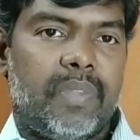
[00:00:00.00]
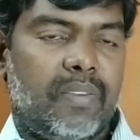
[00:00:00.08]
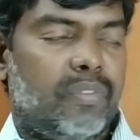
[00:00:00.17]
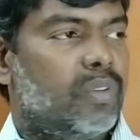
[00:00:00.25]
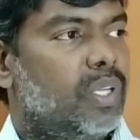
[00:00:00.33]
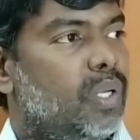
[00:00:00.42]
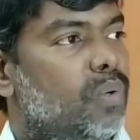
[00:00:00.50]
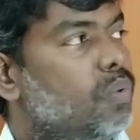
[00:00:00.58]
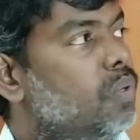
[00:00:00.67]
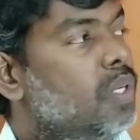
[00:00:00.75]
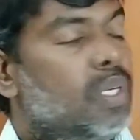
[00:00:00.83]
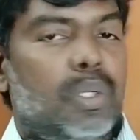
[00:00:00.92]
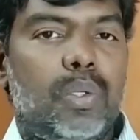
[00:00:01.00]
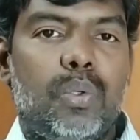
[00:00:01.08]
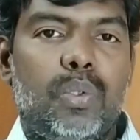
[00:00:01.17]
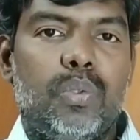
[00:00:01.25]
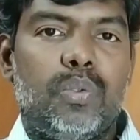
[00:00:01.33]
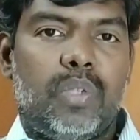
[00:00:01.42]
therefore Q
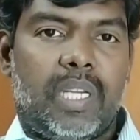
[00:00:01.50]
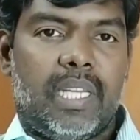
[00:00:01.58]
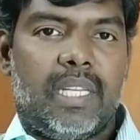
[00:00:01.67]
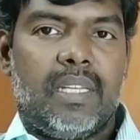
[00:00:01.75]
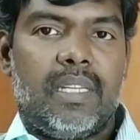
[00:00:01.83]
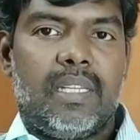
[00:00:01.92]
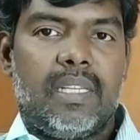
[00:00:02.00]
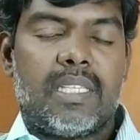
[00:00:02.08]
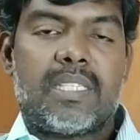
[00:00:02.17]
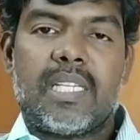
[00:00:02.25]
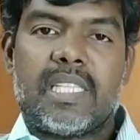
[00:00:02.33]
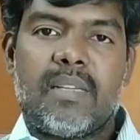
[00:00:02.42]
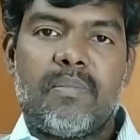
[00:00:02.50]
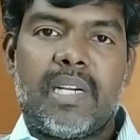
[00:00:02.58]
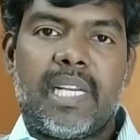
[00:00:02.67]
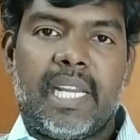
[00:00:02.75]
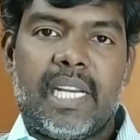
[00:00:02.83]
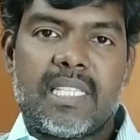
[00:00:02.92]
2 to 3 is nothing
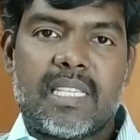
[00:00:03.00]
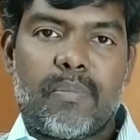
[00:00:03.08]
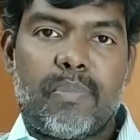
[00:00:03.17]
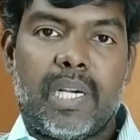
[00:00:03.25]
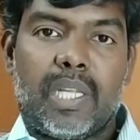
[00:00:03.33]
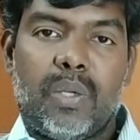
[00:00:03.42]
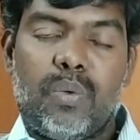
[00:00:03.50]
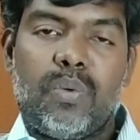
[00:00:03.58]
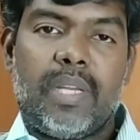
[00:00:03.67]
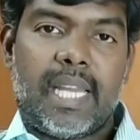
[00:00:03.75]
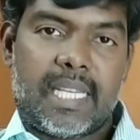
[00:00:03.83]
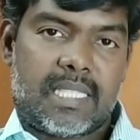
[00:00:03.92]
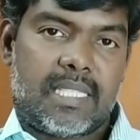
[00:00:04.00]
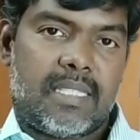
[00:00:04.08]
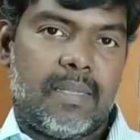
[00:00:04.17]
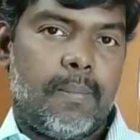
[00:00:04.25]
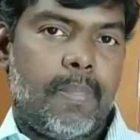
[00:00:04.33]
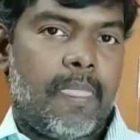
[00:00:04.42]
but heat supplied,
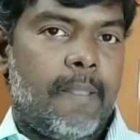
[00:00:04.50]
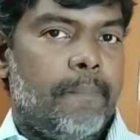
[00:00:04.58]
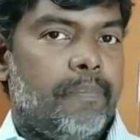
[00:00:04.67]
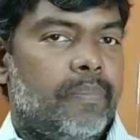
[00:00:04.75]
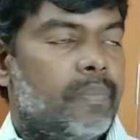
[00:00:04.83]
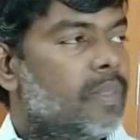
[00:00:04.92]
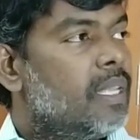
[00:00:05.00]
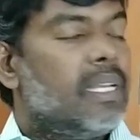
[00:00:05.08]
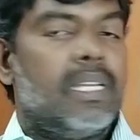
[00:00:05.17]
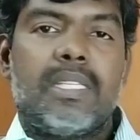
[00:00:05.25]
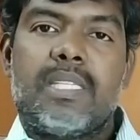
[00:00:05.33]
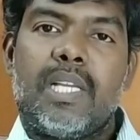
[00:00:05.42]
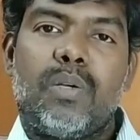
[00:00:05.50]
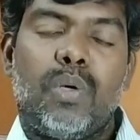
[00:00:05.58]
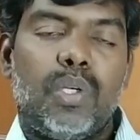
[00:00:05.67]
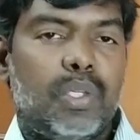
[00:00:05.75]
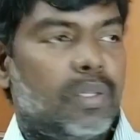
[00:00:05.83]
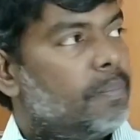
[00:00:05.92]
QS is
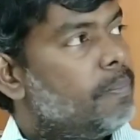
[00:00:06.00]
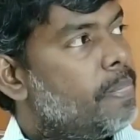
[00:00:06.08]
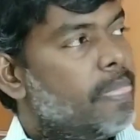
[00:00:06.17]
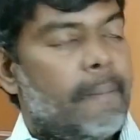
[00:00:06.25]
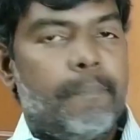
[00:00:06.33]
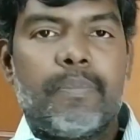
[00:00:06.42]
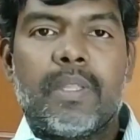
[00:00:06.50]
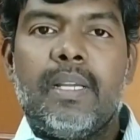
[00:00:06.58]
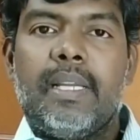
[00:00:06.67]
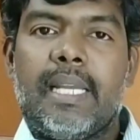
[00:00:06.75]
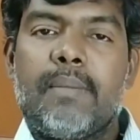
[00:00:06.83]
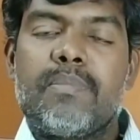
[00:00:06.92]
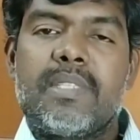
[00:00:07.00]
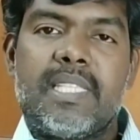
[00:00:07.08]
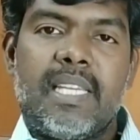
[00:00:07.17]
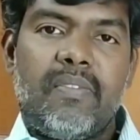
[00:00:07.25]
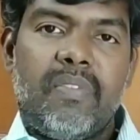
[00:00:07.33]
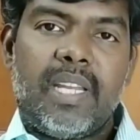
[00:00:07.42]
equal to
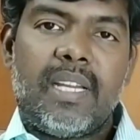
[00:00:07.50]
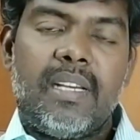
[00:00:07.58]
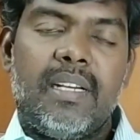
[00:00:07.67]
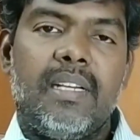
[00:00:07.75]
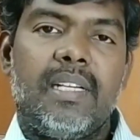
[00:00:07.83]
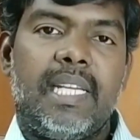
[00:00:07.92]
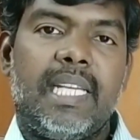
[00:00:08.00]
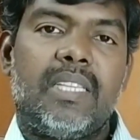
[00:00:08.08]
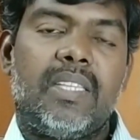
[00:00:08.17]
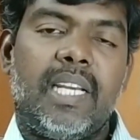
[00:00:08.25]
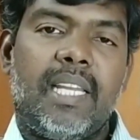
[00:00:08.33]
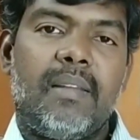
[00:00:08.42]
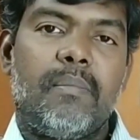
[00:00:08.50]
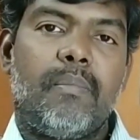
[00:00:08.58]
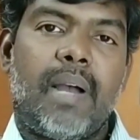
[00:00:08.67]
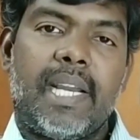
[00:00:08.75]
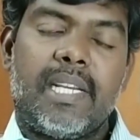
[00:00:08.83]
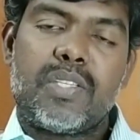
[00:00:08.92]
mCv T3
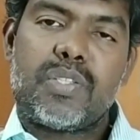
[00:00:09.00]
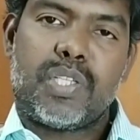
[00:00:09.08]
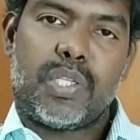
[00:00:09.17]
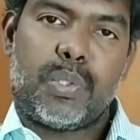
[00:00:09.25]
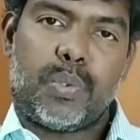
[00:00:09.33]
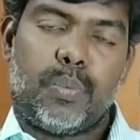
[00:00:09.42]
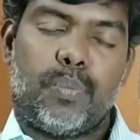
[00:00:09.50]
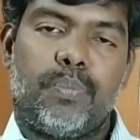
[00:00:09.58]
minus T2.